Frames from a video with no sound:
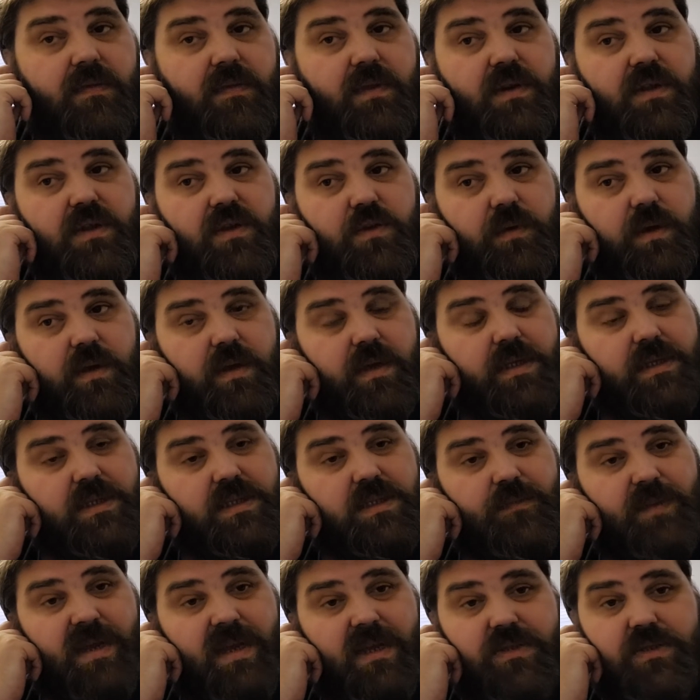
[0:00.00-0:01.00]
The new one,
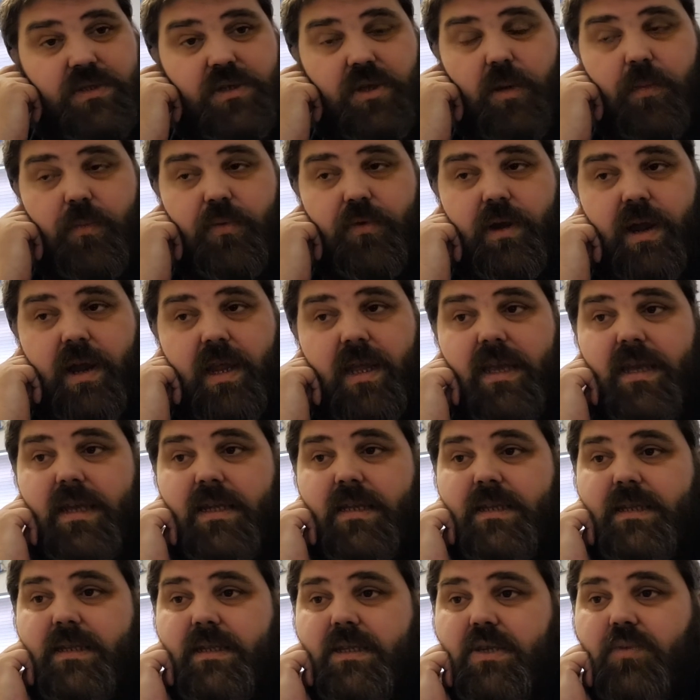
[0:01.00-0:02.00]
because it's battery
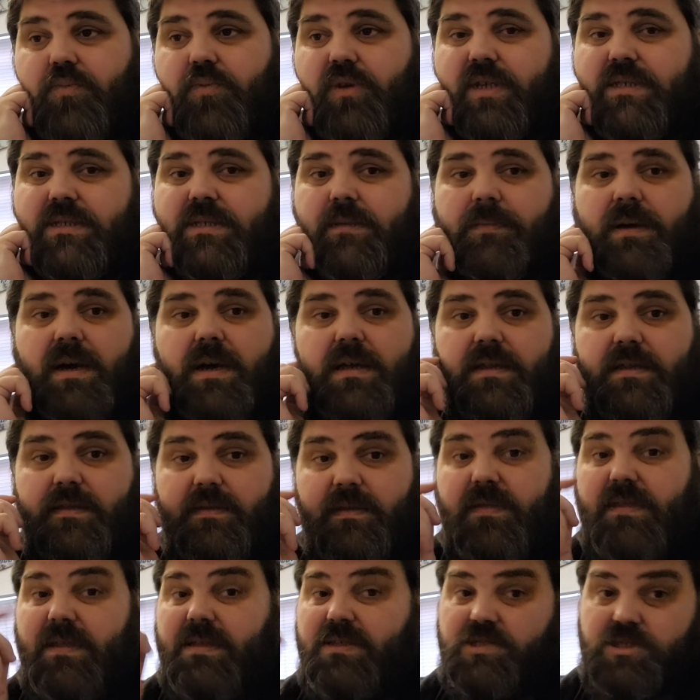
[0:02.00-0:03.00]
operated, you press the button
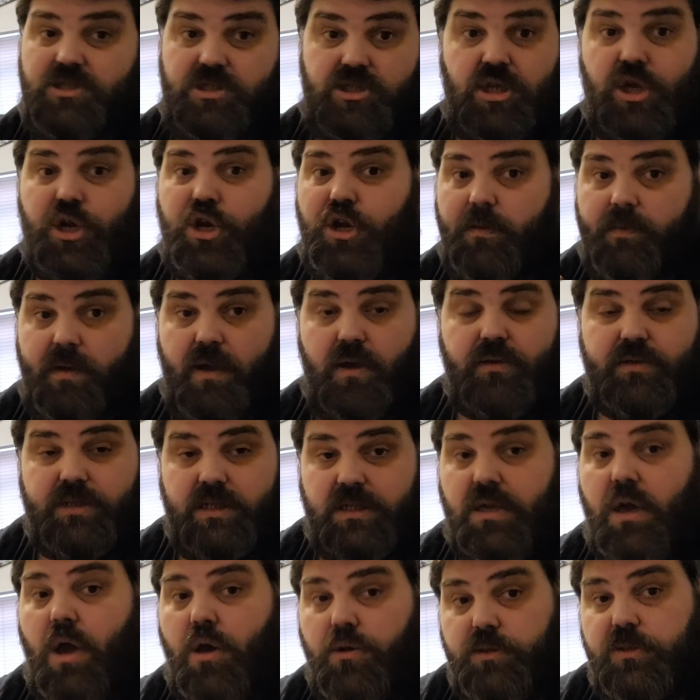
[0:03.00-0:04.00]
and the thing just
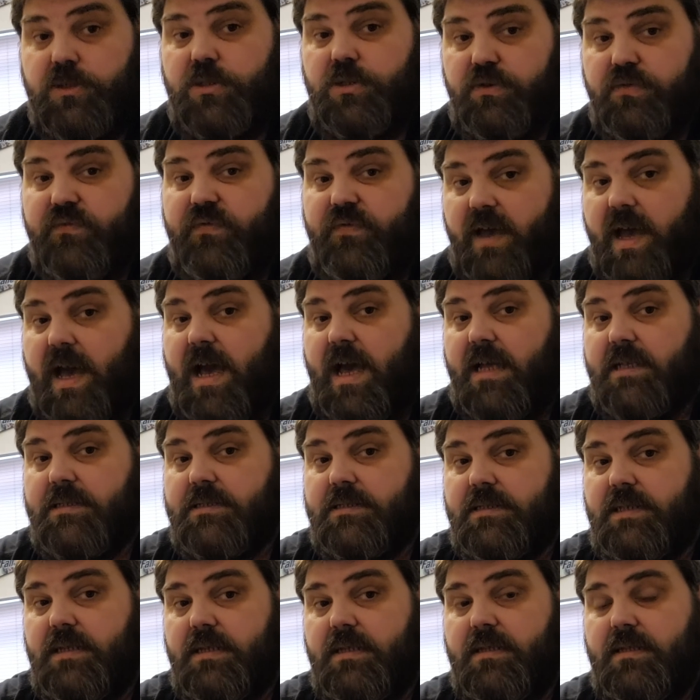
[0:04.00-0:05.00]
turbos. It goes too
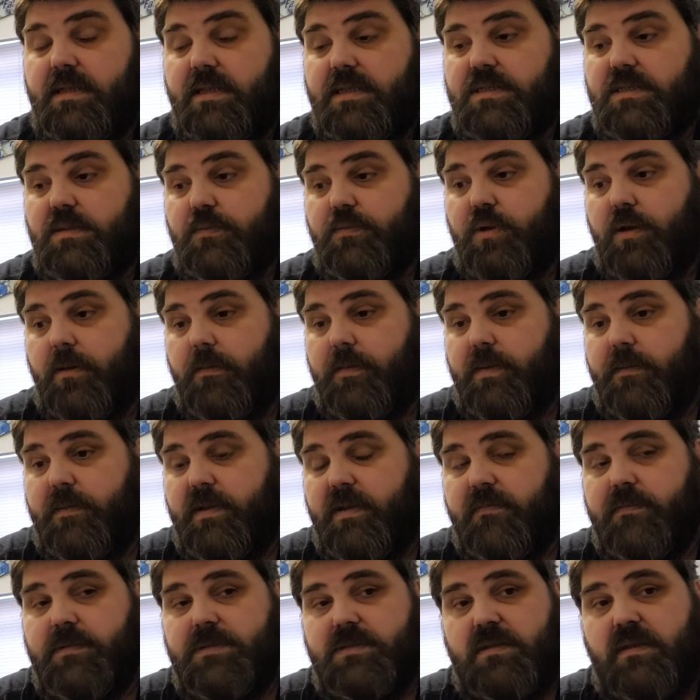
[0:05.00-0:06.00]
fast. I think that's the
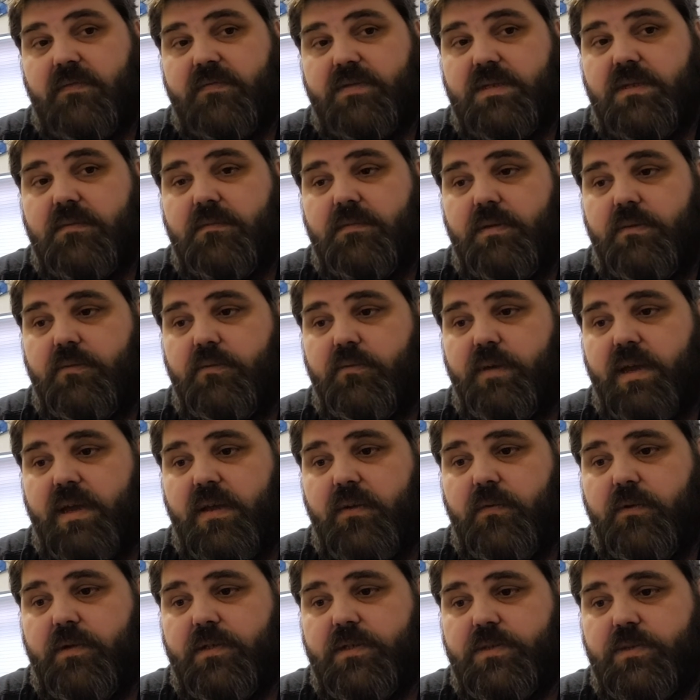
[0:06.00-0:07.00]
problem. And I've seen people
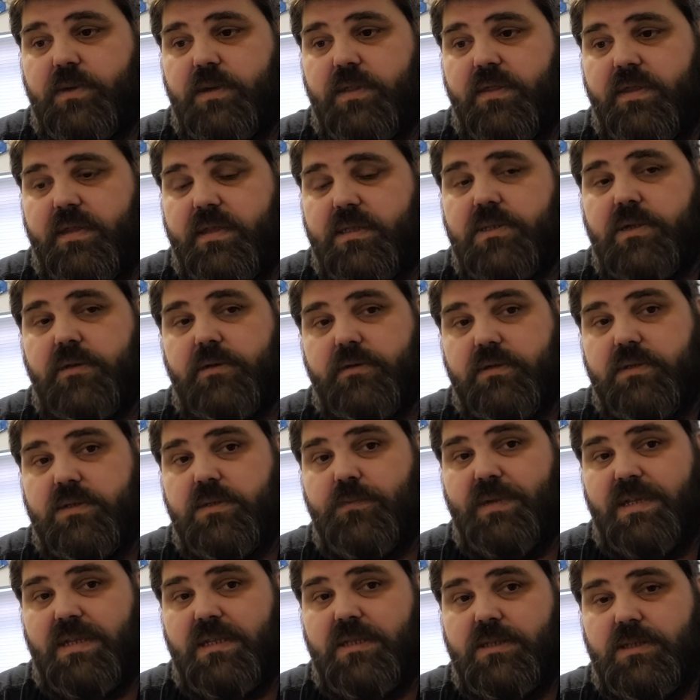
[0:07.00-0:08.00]
make ones where the thing's going
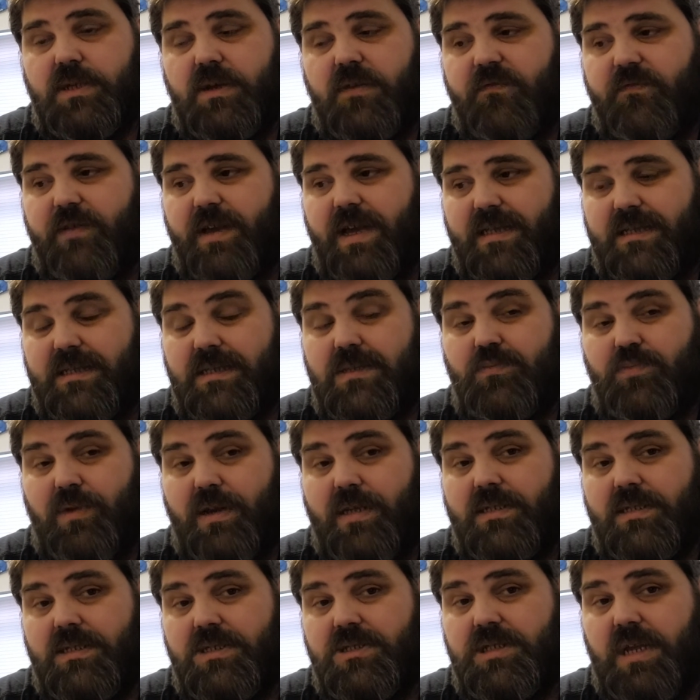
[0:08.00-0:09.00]
spinning so fast it's
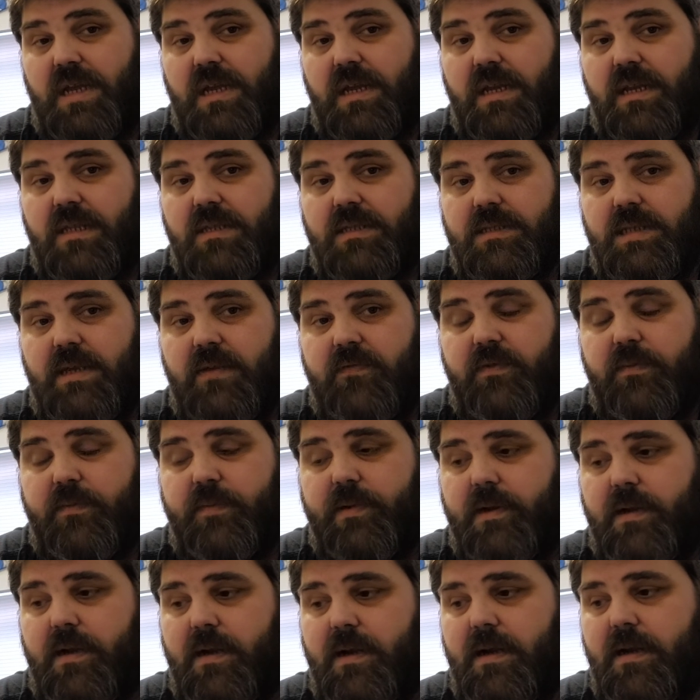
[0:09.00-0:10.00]
practically shaking itself
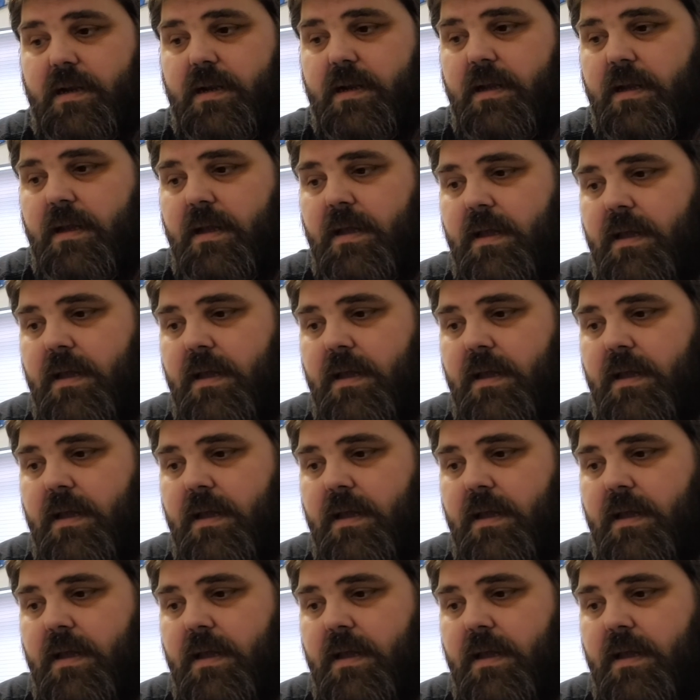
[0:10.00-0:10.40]
apart.